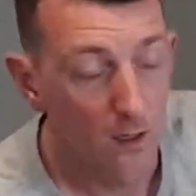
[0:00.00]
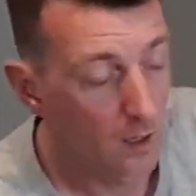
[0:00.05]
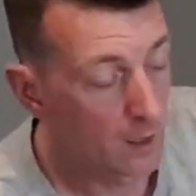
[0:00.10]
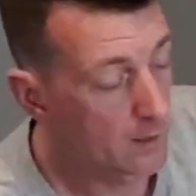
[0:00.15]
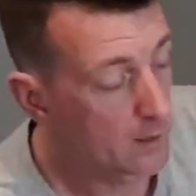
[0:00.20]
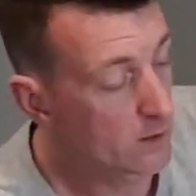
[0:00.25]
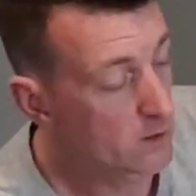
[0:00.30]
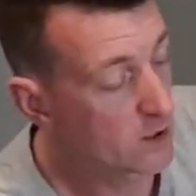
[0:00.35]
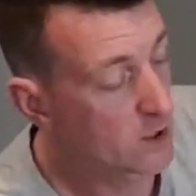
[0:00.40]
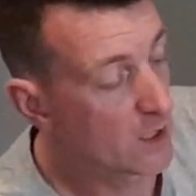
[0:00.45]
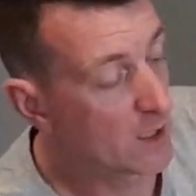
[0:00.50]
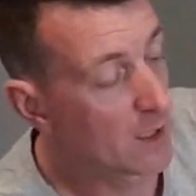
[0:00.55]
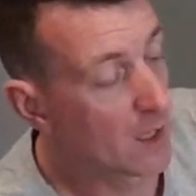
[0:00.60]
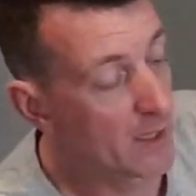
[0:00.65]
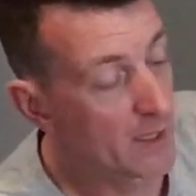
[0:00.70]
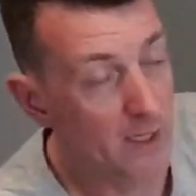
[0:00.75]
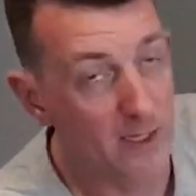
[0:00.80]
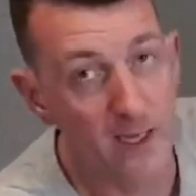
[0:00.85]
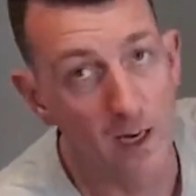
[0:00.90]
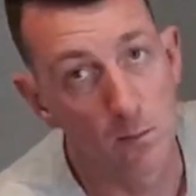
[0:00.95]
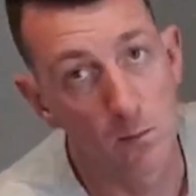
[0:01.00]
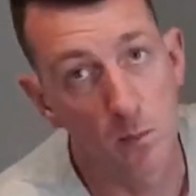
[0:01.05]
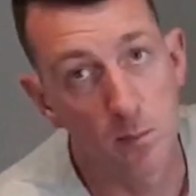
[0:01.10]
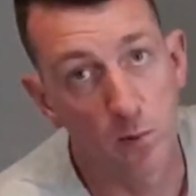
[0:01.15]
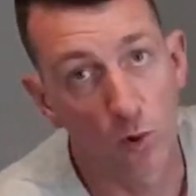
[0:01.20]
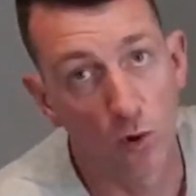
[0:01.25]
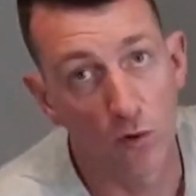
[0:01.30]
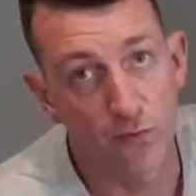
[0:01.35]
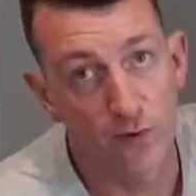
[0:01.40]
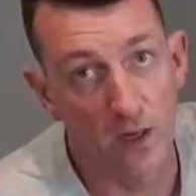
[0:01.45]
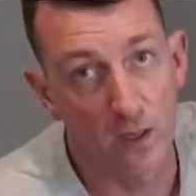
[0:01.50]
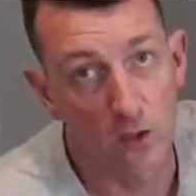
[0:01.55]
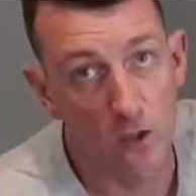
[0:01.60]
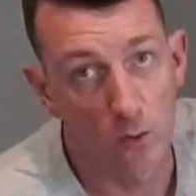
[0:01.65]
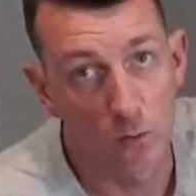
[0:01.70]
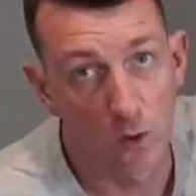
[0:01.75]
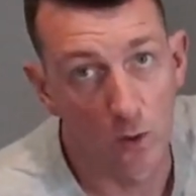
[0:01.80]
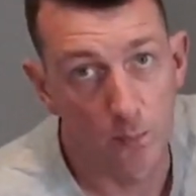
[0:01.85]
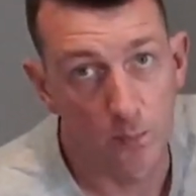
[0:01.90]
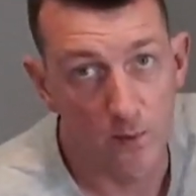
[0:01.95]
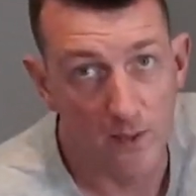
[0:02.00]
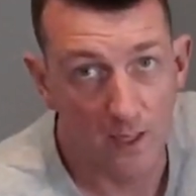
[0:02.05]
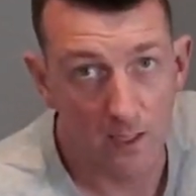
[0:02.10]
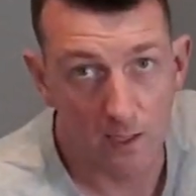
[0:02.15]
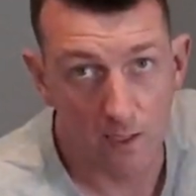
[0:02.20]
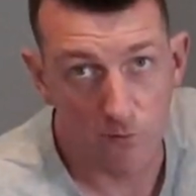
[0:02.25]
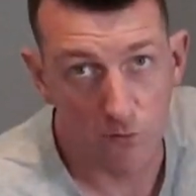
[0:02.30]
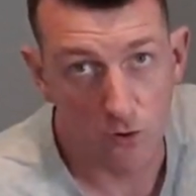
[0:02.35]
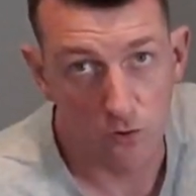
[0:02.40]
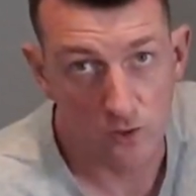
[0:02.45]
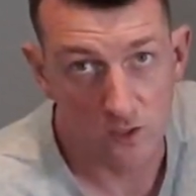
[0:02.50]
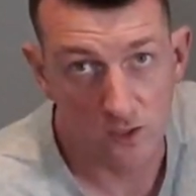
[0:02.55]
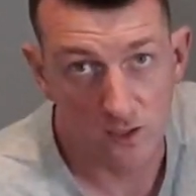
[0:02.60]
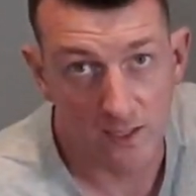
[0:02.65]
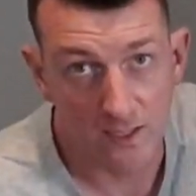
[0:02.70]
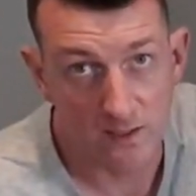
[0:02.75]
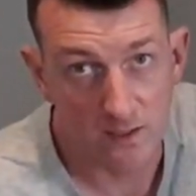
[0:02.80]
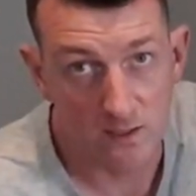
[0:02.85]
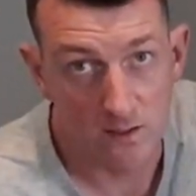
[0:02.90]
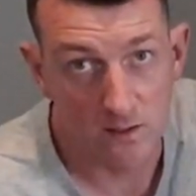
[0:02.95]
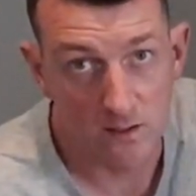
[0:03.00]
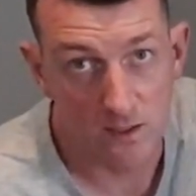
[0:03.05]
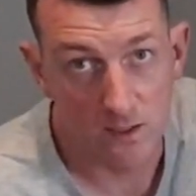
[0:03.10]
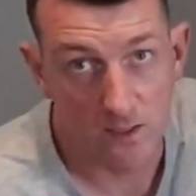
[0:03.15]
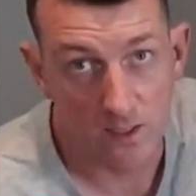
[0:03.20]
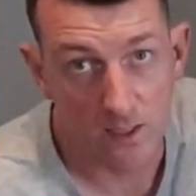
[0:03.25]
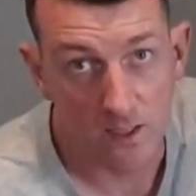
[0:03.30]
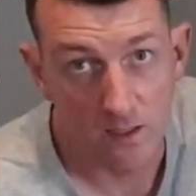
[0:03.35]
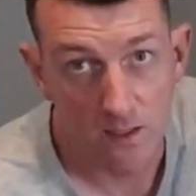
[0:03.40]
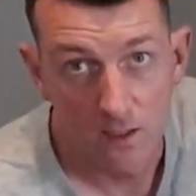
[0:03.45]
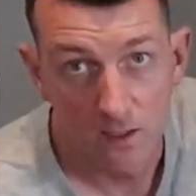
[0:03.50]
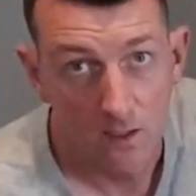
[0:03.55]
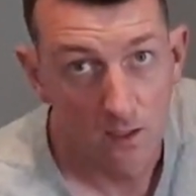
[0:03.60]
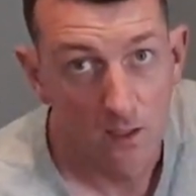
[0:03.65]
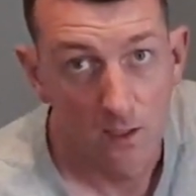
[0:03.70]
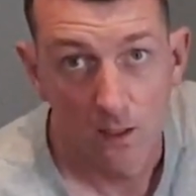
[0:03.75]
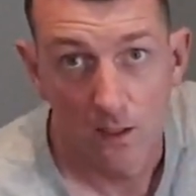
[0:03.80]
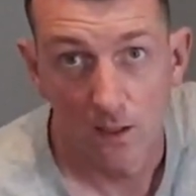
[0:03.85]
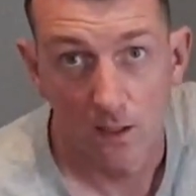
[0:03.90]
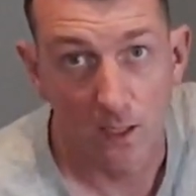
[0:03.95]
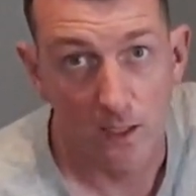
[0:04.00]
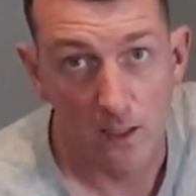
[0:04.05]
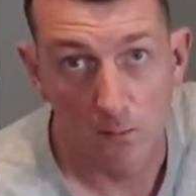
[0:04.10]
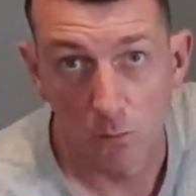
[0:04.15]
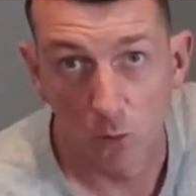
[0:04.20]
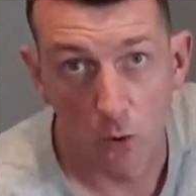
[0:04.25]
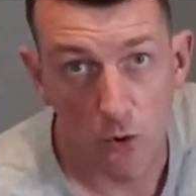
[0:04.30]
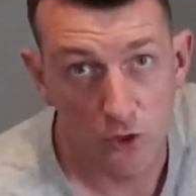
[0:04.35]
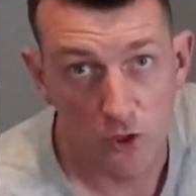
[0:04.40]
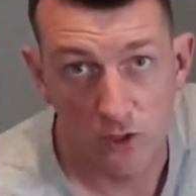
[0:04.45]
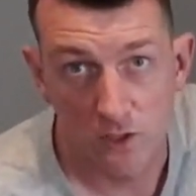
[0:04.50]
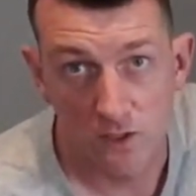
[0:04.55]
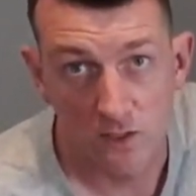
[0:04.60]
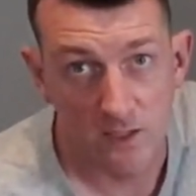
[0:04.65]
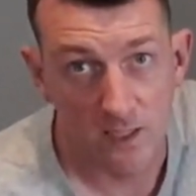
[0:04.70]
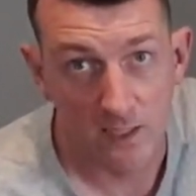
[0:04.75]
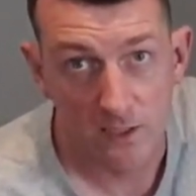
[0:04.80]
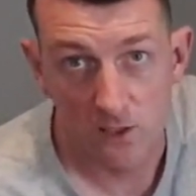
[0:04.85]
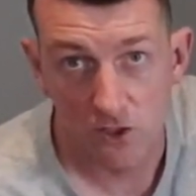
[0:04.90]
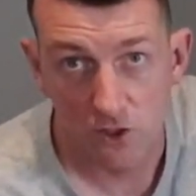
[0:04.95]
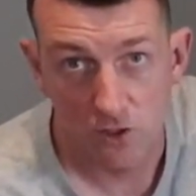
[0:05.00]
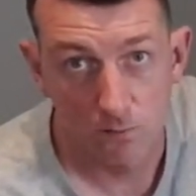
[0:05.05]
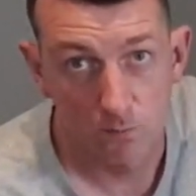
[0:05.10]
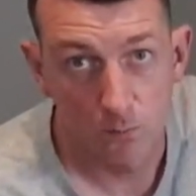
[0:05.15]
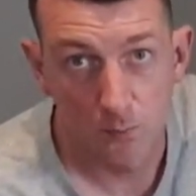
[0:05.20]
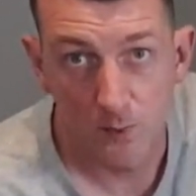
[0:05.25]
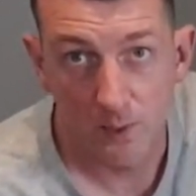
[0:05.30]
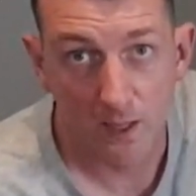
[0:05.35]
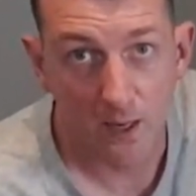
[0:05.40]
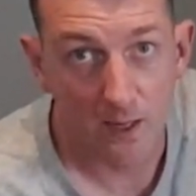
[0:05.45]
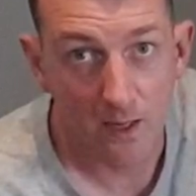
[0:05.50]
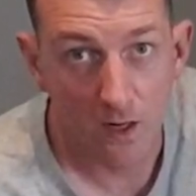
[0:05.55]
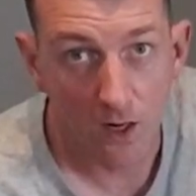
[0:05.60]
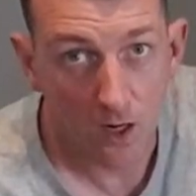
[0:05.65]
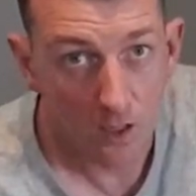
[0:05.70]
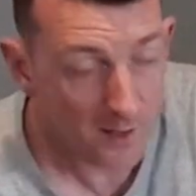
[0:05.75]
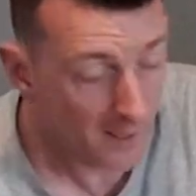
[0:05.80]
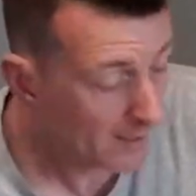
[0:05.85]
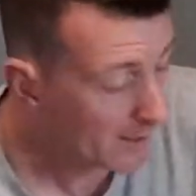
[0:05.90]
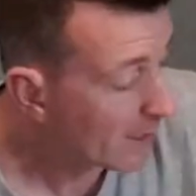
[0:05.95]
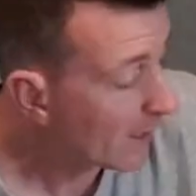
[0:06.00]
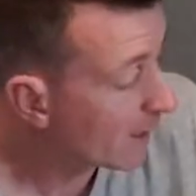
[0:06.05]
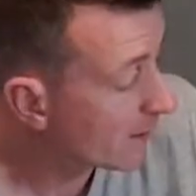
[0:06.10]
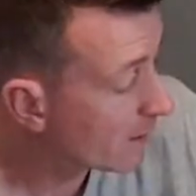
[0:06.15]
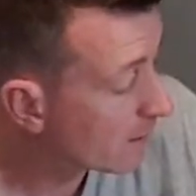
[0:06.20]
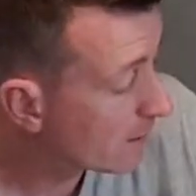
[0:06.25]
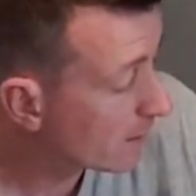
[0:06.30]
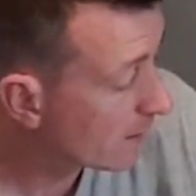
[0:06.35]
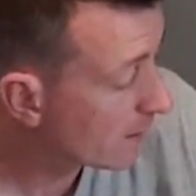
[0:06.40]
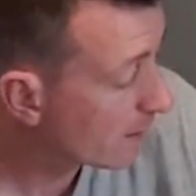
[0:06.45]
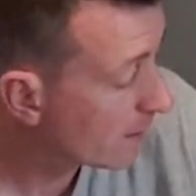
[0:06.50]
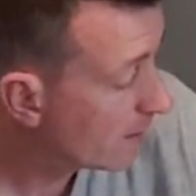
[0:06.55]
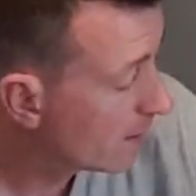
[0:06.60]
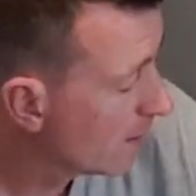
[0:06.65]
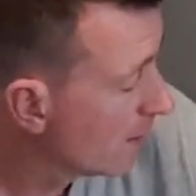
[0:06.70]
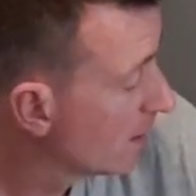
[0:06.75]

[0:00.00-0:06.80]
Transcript: and you'll see like your camera profile come up, and that'll have all your settings in there, like your motion detection, PIR, that kind of thing.